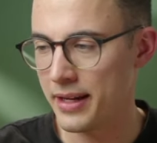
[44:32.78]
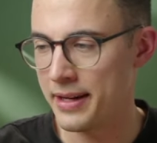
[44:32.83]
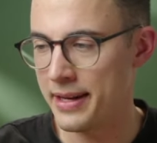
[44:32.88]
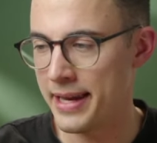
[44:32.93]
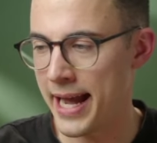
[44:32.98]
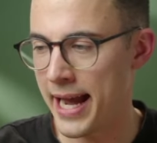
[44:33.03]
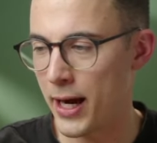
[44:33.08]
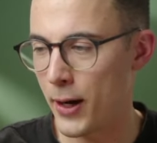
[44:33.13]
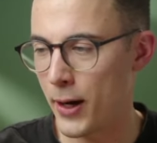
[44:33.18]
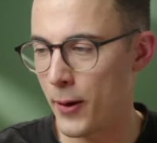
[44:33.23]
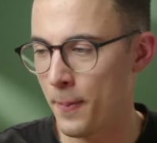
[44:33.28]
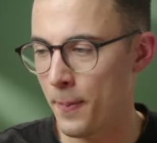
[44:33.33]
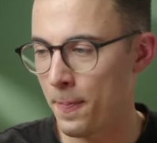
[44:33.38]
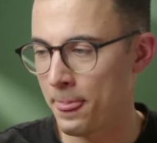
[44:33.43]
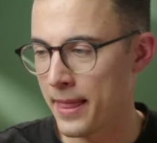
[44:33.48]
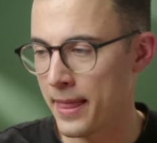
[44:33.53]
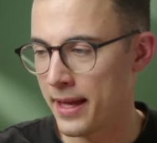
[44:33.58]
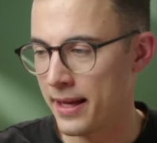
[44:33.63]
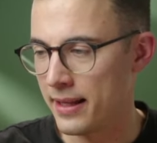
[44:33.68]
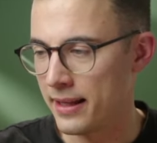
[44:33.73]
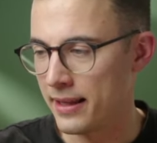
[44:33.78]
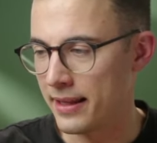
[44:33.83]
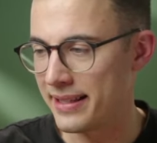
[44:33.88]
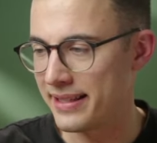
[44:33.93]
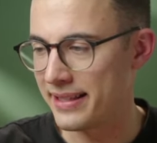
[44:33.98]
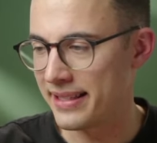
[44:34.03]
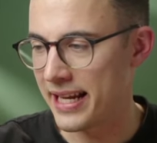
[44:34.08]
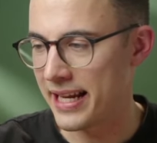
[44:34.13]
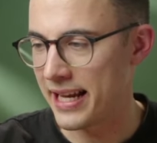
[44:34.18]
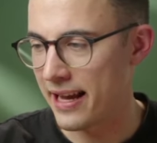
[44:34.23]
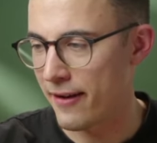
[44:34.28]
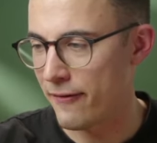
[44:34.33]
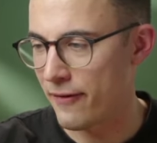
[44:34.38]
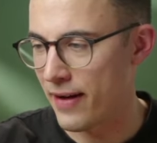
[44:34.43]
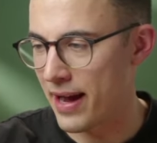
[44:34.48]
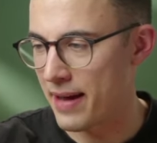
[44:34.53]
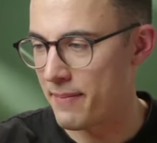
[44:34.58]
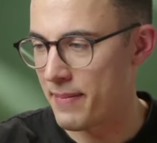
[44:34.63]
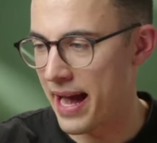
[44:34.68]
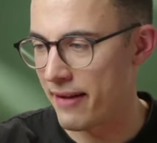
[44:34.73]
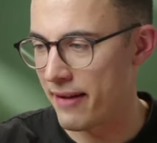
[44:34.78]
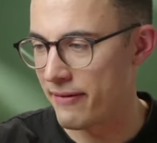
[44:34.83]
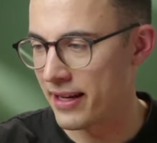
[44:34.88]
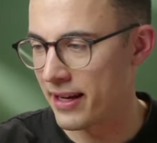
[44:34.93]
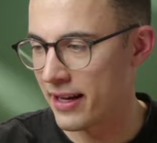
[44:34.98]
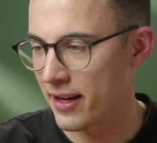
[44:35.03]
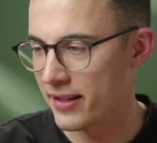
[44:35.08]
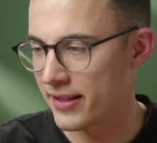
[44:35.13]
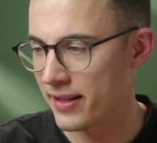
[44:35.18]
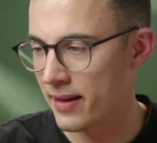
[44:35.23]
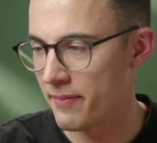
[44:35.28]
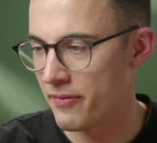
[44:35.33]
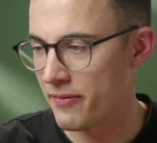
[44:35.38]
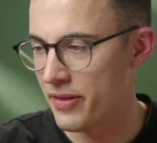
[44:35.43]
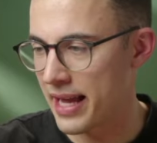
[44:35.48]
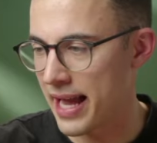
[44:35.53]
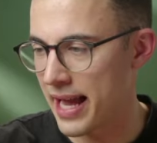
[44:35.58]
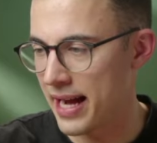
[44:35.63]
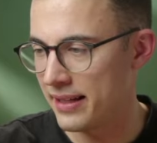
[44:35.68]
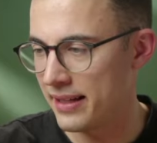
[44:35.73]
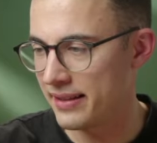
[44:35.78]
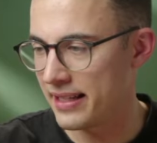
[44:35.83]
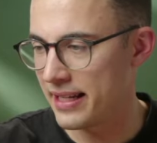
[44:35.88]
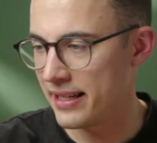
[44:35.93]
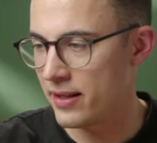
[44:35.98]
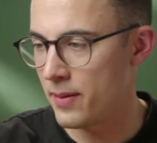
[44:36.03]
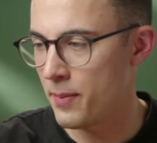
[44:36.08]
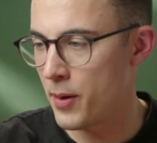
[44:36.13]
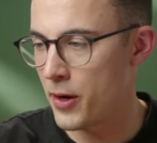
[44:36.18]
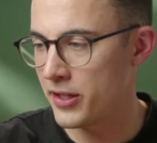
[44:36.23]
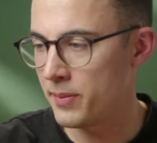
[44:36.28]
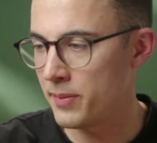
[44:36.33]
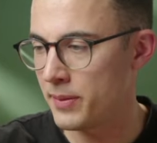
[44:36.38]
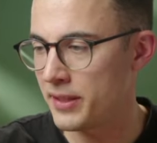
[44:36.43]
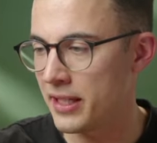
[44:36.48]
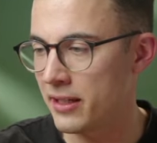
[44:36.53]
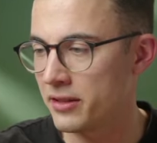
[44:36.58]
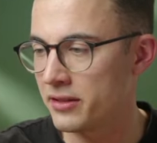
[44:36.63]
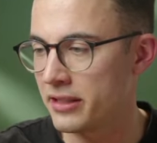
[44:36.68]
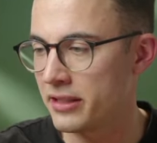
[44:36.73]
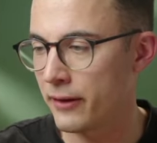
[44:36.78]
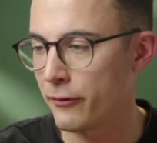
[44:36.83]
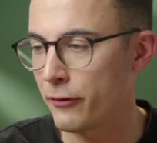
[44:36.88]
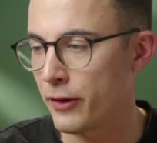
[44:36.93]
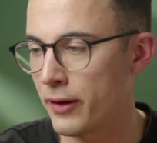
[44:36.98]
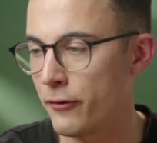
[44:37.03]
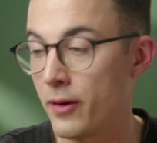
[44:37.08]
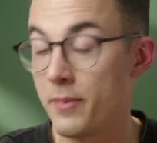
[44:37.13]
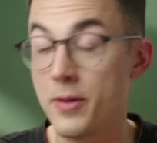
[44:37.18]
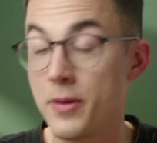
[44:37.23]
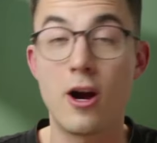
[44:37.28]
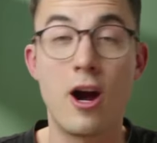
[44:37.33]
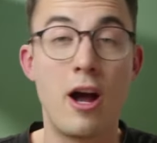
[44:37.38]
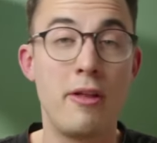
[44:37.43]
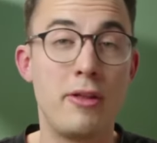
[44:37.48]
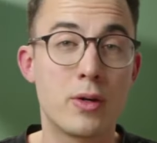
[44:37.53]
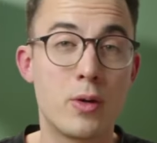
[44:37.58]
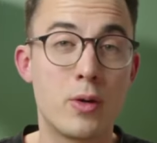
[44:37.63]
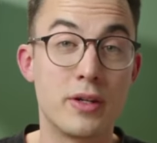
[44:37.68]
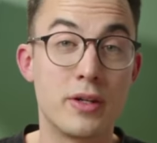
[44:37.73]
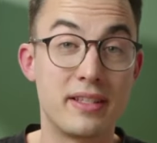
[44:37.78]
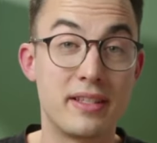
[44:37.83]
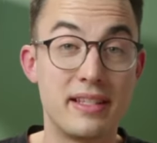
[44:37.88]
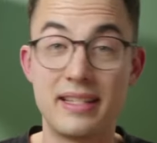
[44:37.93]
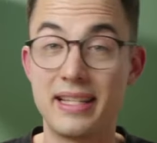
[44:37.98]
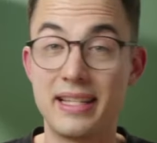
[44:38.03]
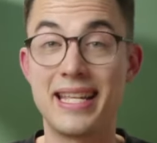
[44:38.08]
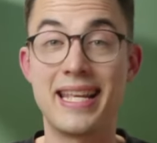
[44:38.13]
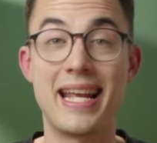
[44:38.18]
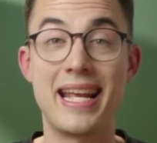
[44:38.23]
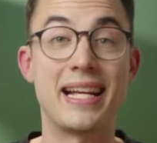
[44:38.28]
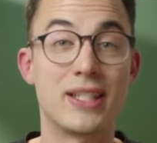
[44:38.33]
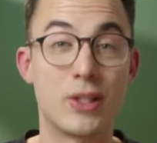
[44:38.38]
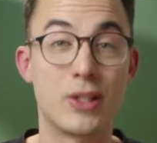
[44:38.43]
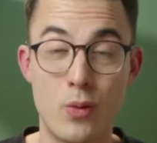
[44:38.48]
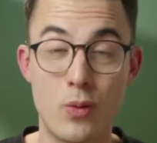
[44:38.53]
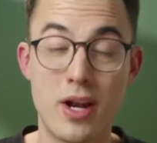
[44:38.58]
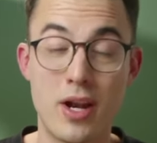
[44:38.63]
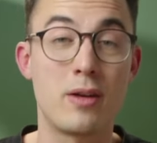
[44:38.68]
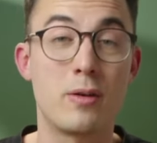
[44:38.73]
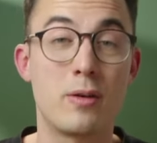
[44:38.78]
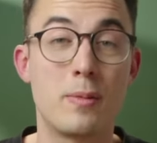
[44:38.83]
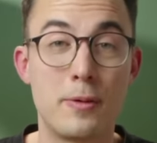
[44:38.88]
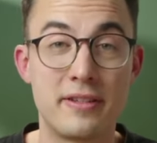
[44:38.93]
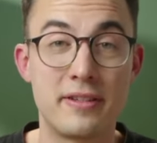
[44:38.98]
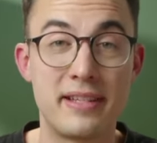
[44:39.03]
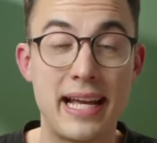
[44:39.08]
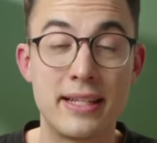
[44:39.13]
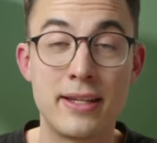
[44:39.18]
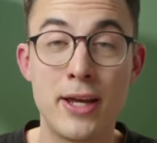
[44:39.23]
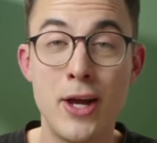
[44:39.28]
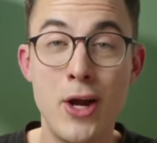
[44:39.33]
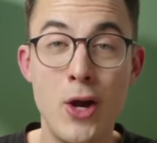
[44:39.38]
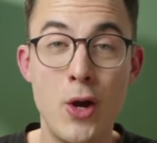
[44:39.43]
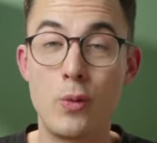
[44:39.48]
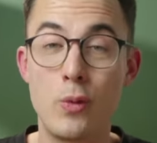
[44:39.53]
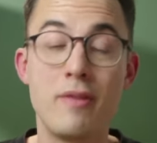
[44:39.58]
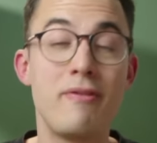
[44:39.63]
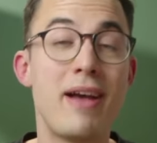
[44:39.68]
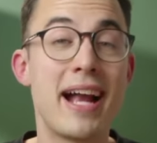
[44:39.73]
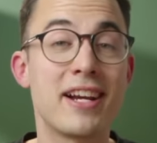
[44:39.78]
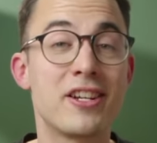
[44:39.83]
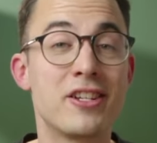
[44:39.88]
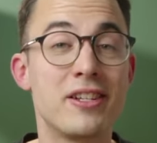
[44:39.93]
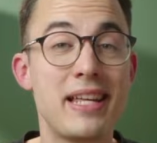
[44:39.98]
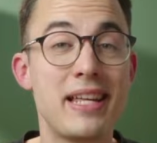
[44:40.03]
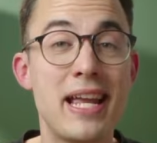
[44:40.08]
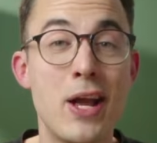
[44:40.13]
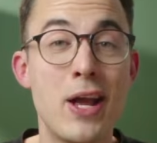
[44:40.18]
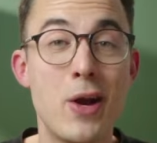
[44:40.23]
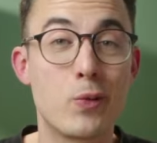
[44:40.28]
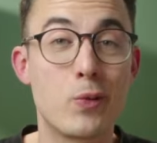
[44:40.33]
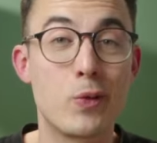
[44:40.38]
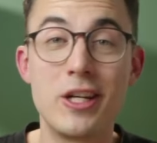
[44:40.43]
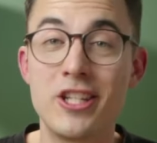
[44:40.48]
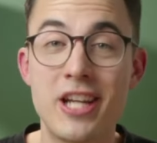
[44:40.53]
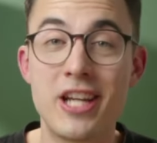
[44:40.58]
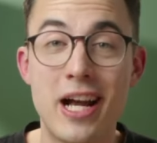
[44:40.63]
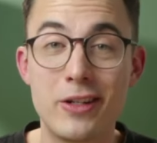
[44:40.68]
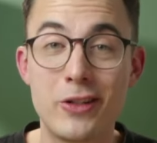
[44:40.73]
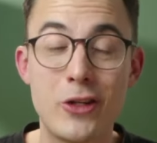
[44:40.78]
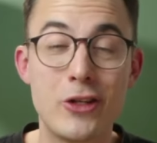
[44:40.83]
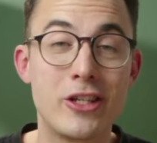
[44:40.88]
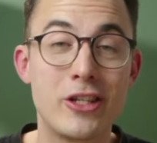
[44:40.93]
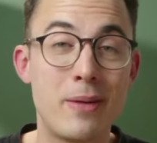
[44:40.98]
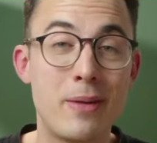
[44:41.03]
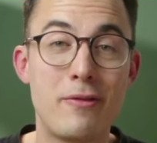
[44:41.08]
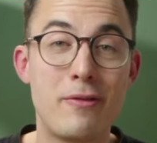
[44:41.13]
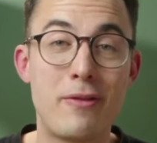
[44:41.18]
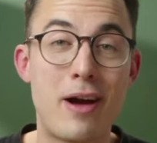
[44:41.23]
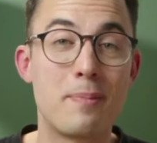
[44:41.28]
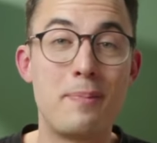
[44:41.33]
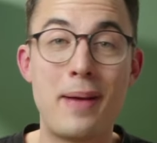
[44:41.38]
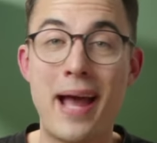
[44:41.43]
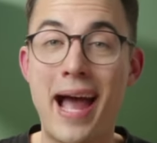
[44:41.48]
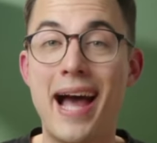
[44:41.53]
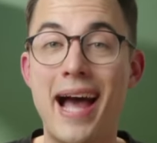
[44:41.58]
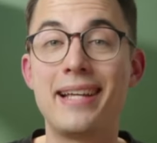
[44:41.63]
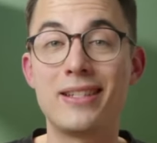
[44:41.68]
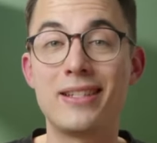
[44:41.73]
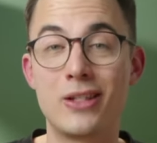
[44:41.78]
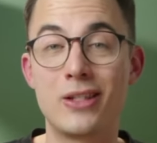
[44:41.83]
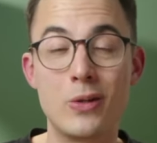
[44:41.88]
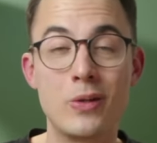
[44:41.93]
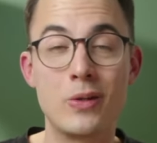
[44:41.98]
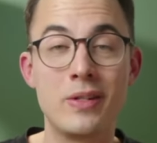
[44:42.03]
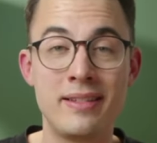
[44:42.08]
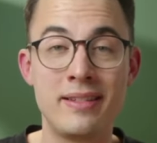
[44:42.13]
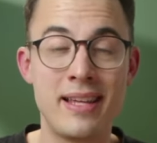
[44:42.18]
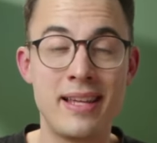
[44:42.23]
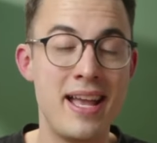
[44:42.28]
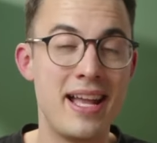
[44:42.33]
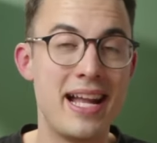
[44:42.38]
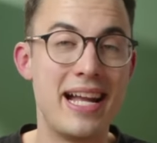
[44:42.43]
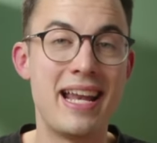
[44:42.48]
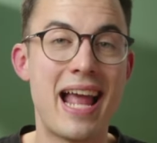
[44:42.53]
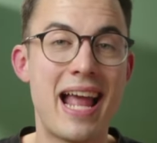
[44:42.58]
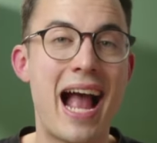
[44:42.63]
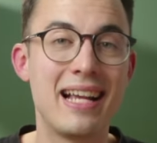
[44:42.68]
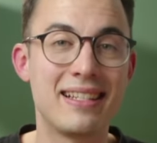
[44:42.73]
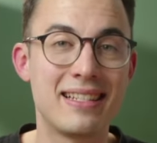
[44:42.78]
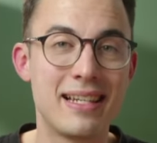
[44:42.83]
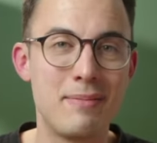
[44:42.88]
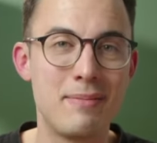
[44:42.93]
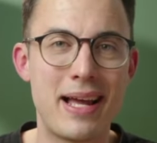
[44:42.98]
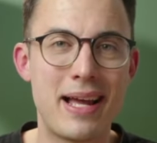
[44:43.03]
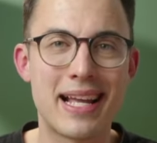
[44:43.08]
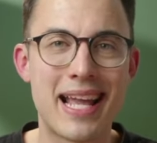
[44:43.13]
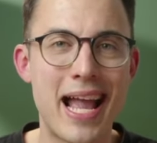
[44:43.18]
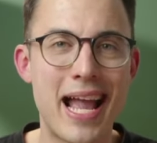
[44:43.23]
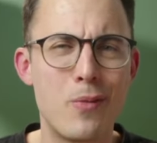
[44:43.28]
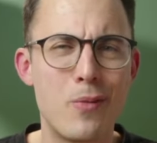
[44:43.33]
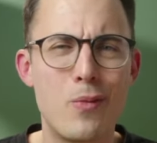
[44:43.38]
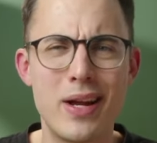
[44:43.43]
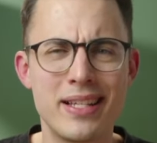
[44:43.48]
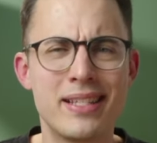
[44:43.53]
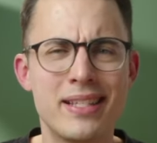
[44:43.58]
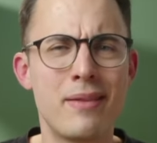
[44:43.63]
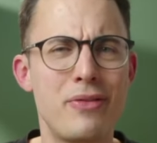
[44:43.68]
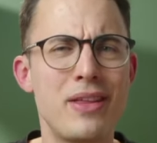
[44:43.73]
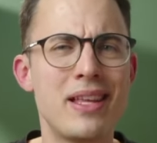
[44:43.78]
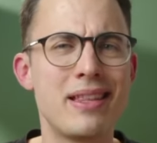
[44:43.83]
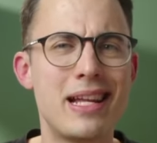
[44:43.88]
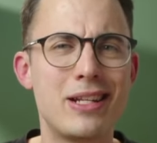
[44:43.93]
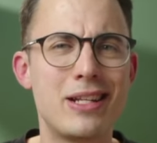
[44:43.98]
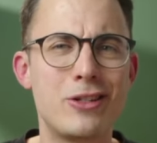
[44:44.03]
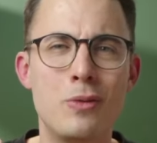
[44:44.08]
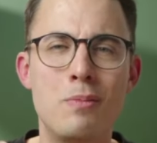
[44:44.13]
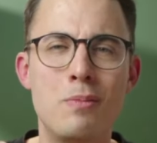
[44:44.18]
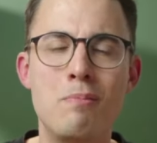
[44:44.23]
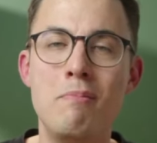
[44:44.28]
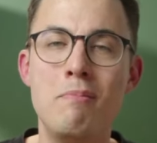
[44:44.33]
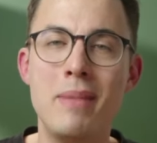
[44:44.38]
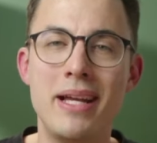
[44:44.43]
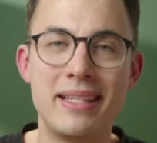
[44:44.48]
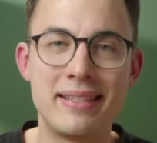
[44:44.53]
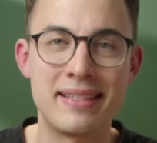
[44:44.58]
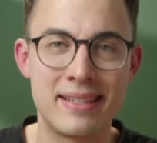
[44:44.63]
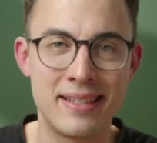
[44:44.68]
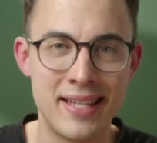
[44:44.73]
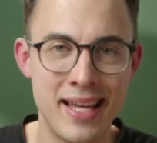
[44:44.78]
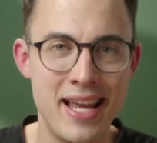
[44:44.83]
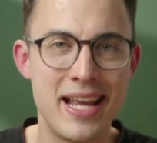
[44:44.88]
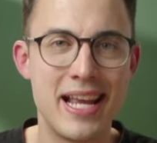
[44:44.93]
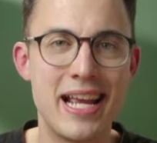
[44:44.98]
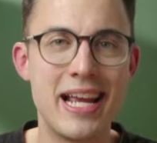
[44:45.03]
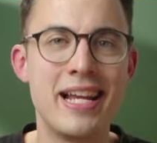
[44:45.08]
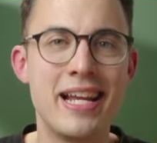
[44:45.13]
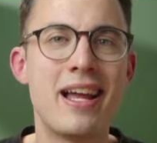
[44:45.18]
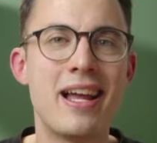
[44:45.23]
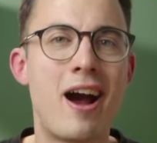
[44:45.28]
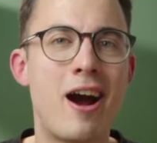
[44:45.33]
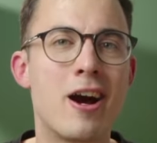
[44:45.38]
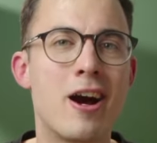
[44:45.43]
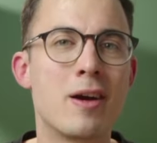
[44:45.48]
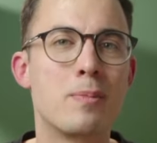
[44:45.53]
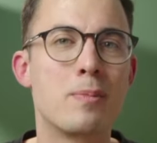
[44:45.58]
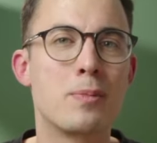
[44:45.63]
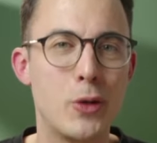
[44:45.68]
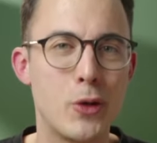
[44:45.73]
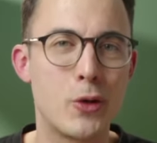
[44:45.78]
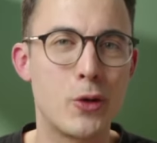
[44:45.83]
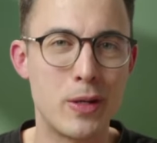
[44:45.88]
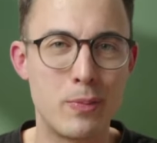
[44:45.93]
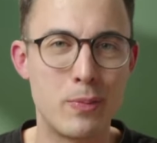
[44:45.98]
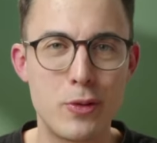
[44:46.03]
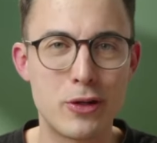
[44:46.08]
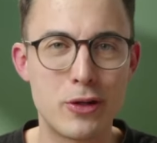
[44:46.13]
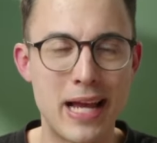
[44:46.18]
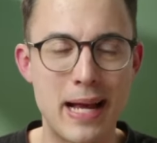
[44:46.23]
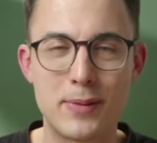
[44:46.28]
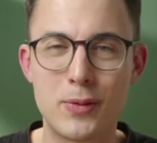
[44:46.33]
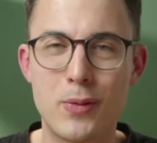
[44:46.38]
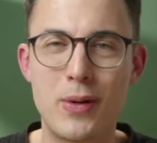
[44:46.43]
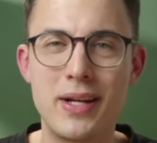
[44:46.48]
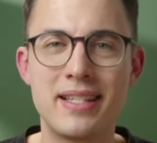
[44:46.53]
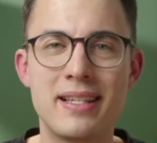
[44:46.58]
Now, Let's see if I'm having something else. Is the bonus material different from your other courses? Yes, 100%. We've actually reached out to some of our past students and asked them like, hey, what is something that you missed in our Procreate bootcamps.